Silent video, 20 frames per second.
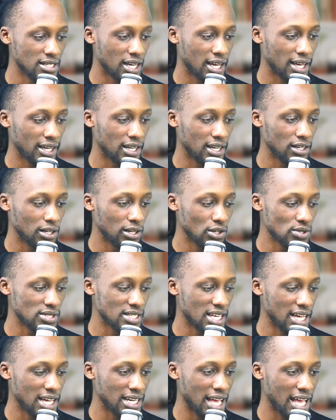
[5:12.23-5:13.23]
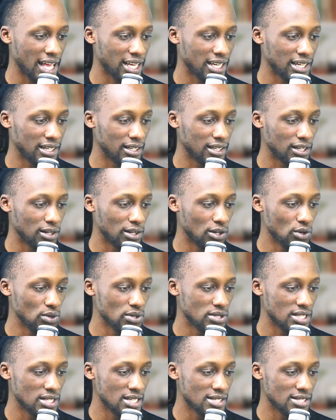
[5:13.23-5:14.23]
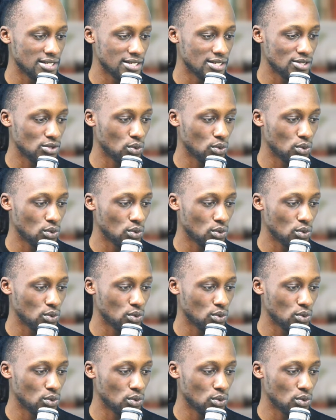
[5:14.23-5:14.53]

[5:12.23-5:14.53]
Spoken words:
I can close that. I can close this as